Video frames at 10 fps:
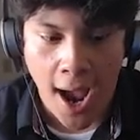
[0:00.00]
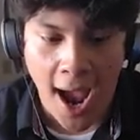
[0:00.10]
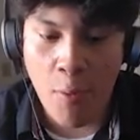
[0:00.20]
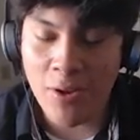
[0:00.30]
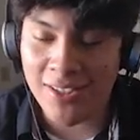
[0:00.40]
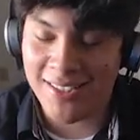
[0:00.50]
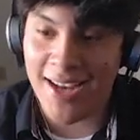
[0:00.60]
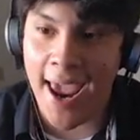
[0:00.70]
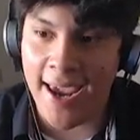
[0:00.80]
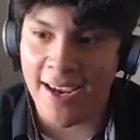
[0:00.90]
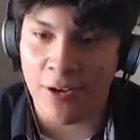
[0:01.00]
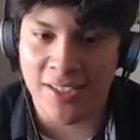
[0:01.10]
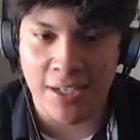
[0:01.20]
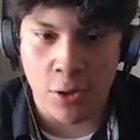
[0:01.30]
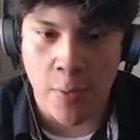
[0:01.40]
I will take your
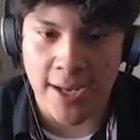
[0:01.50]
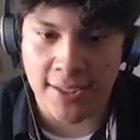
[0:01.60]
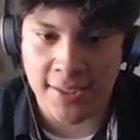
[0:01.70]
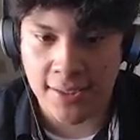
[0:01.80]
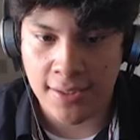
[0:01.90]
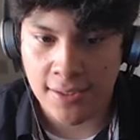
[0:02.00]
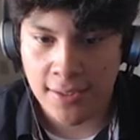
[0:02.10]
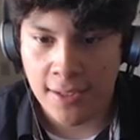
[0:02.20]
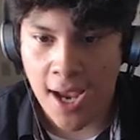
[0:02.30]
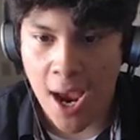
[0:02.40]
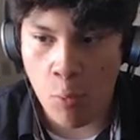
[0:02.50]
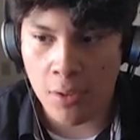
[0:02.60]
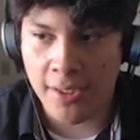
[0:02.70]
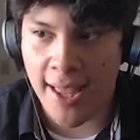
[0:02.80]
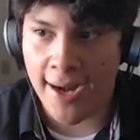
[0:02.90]
Cinderace. I
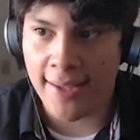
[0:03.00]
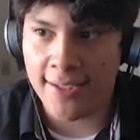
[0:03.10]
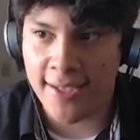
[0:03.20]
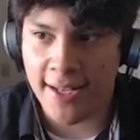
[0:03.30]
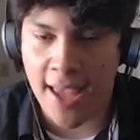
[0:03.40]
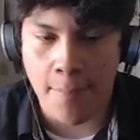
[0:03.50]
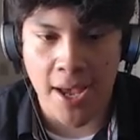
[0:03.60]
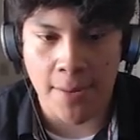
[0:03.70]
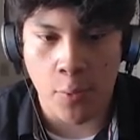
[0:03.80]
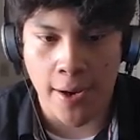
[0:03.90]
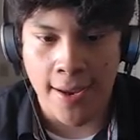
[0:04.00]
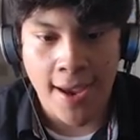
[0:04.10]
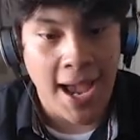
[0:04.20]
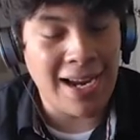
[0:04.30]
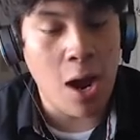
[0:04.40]
will gladly take that bad boy.
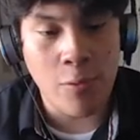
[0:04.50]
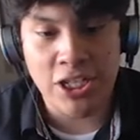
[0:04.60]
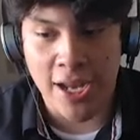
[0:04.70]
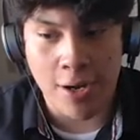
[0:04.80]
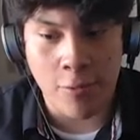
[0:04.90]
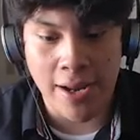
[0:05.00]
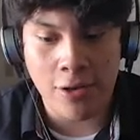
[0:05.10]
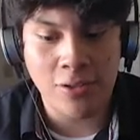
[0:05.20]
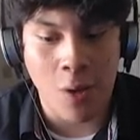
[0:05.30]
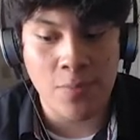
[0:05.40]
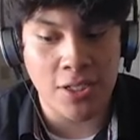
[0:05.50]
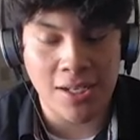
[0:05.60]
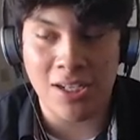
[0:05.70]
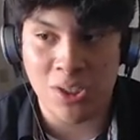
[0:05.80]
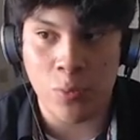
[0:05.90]
I got Regenerator, so I'm just
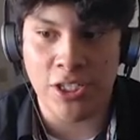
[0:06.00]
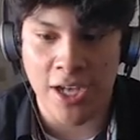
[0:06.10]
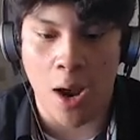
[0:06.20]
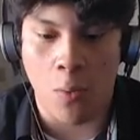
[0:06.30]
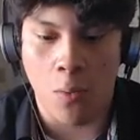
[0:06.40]
gonna switch out.